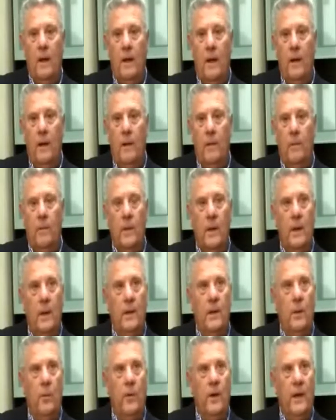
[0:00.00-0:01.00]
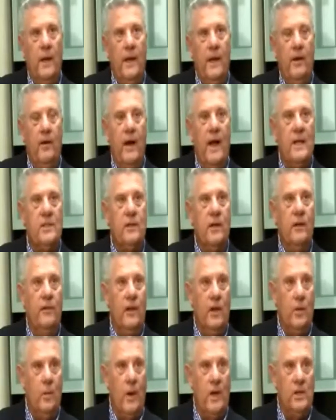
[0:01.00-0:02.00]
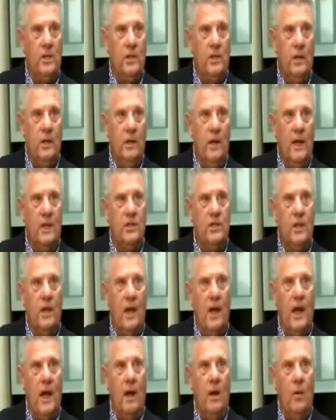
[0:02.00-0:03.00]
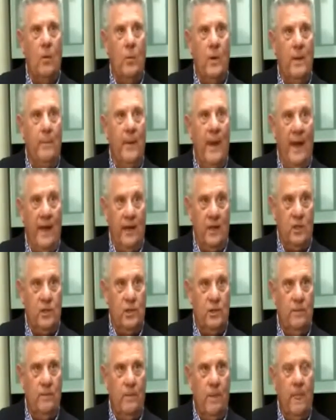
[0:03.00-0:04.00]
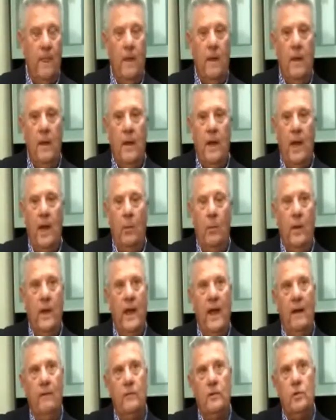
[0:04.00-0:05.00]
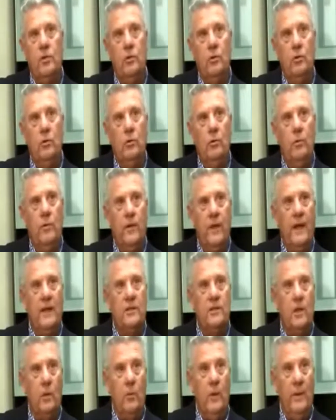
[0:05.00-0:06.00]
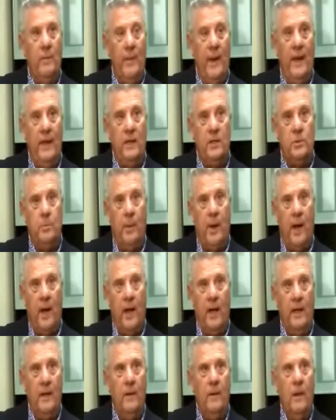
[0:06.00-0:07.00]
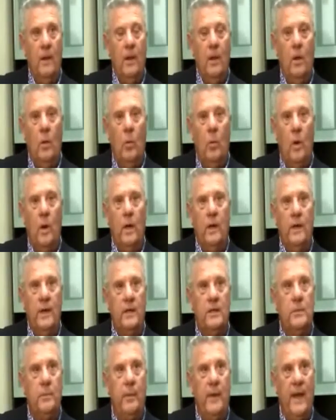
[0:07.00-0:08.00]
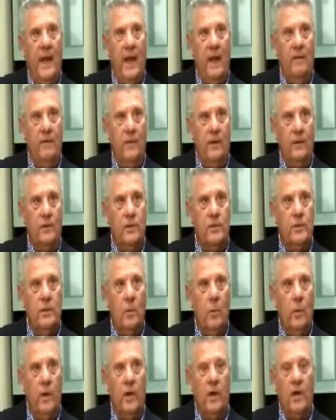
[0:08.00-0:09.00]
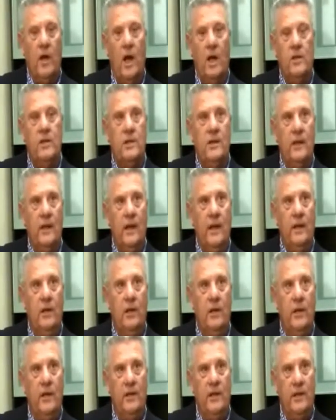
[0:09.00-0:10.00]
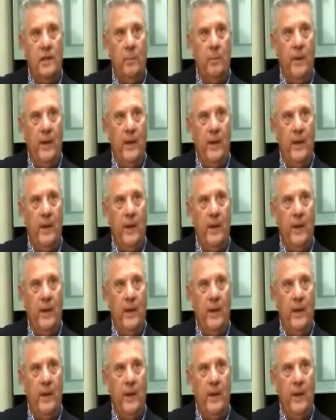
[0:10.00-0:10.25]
uh, and you really are asking the question as to how we manage. And we have two things that we manage by. One is behaviors. We are constantly looking at the